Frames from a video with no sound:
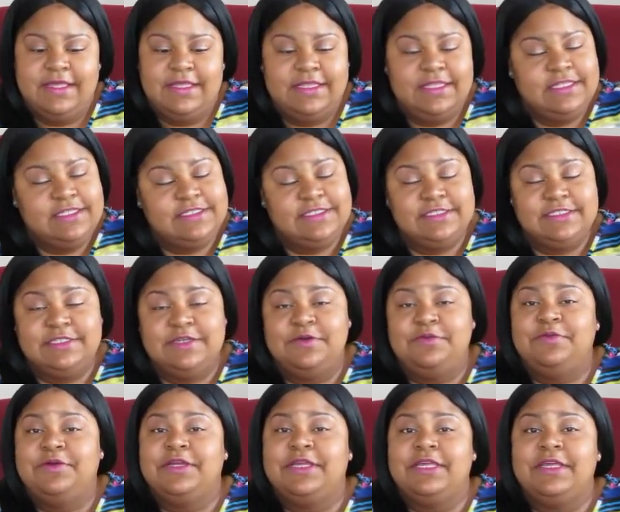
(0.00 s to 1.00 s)
This is
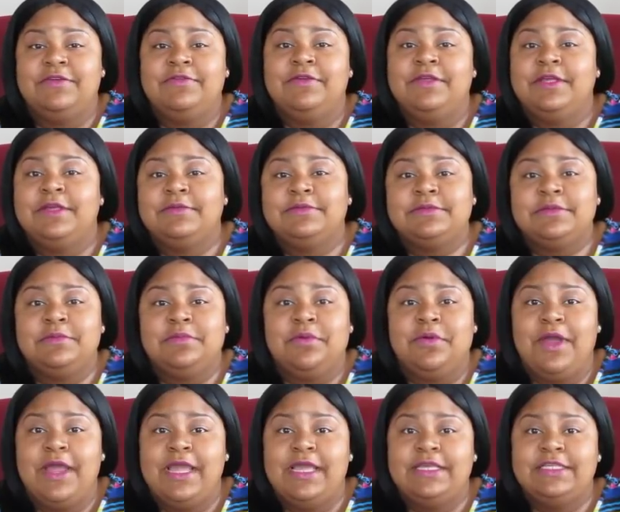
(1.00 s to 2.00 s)
someone giving him some
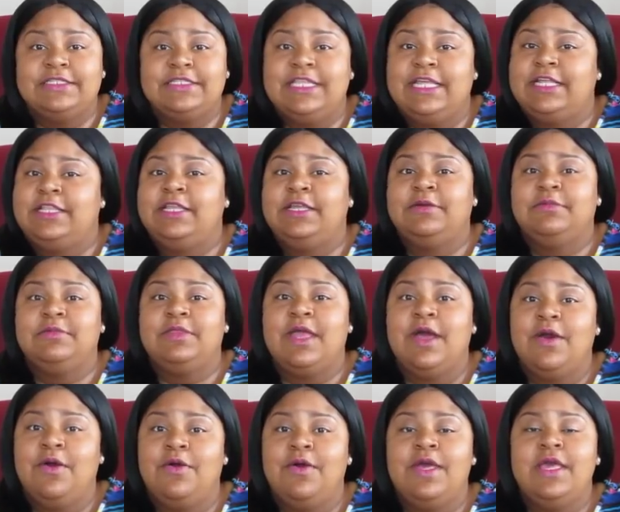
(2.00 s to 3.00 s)
praise, letting him
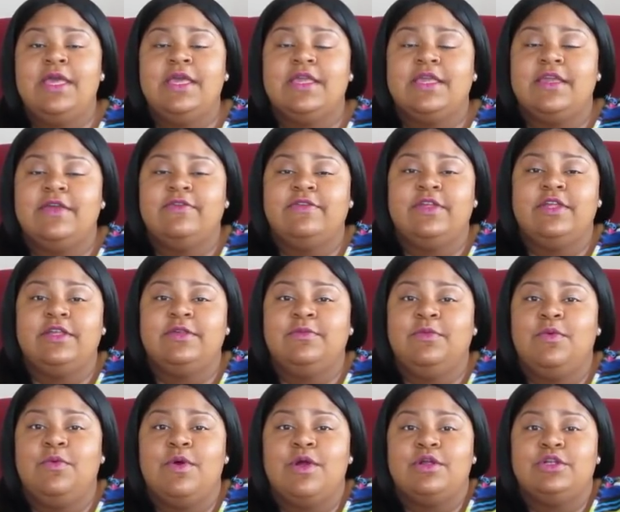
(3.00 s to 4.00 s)
know, giving
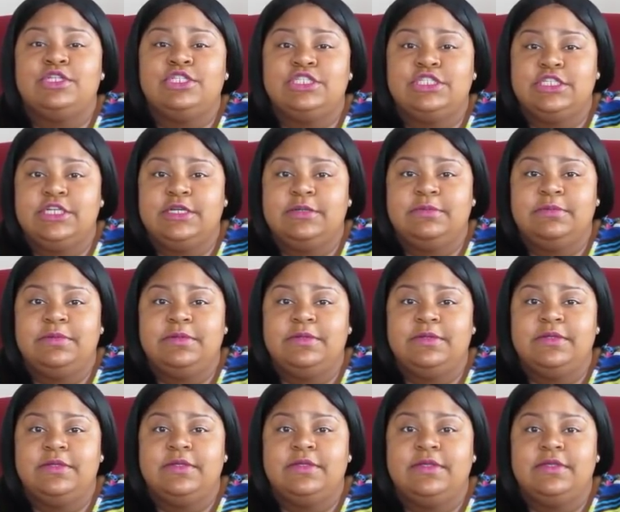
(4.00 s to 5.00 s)
him worship,
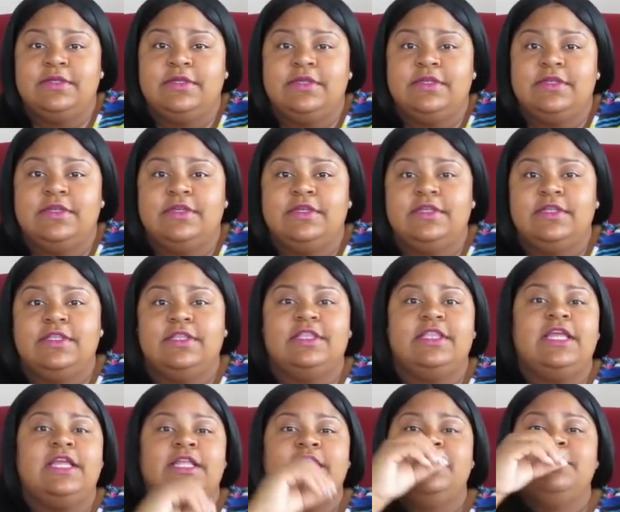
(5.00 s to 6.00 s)

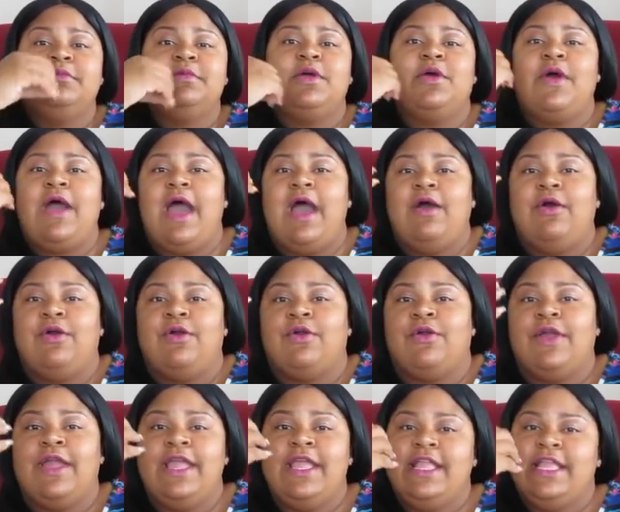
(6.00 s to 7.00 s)
letting him know how
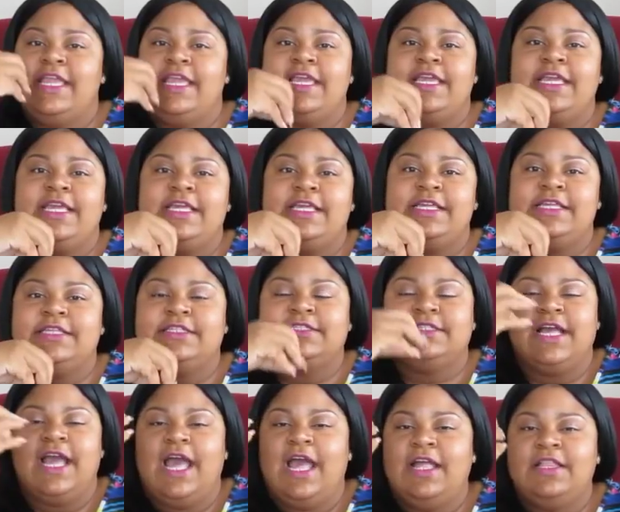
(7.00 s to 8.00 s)
great he is.
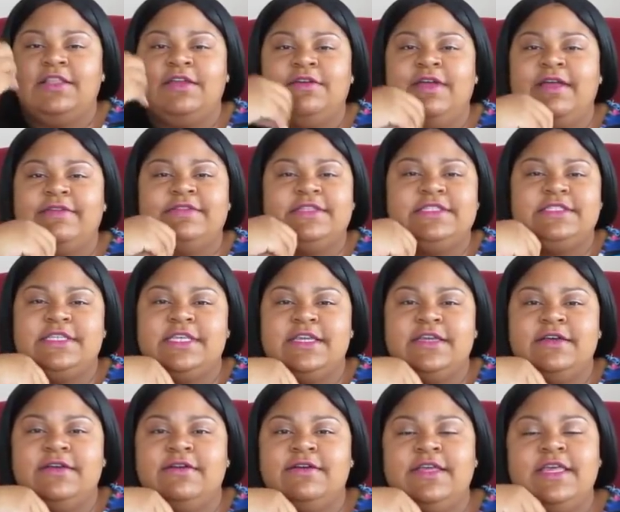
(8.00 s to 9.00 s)
God don't have to
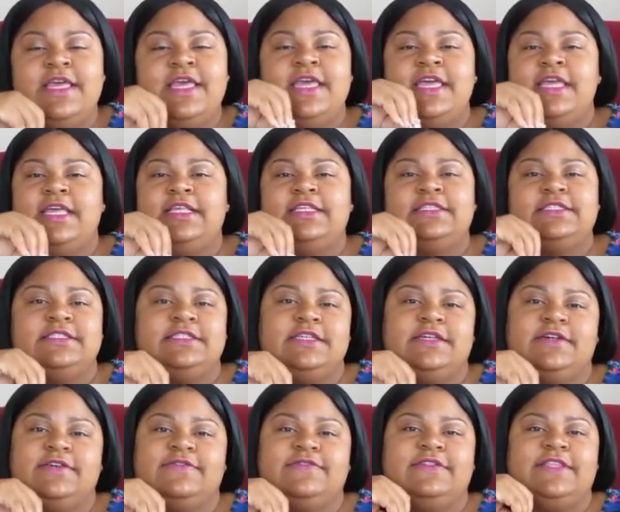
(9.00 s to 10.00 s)
tell
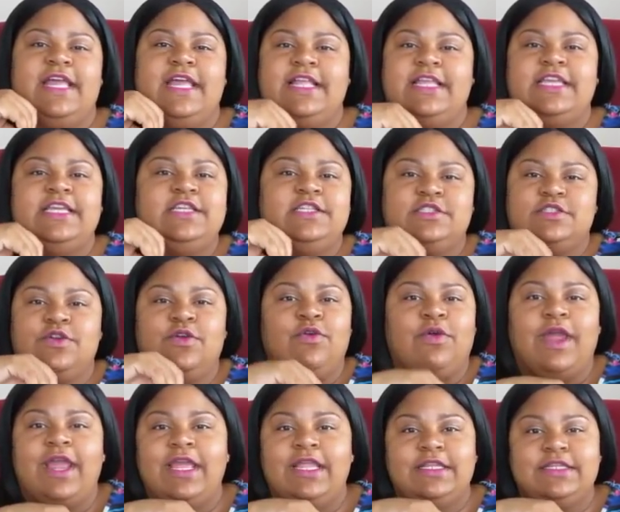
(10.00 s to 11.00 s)
himself that he's
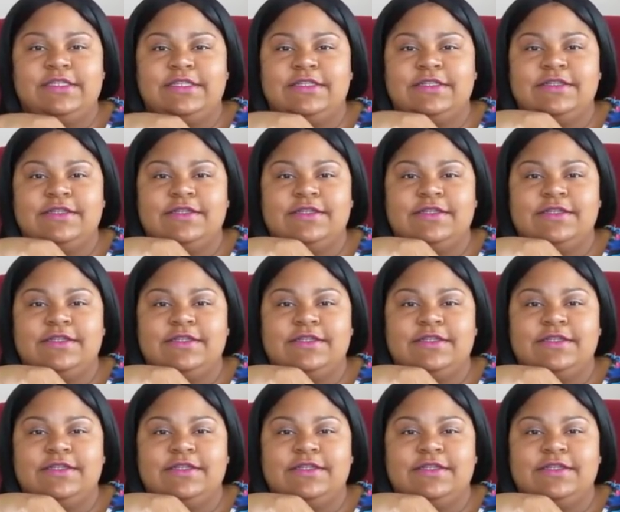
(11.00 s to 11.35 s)
great.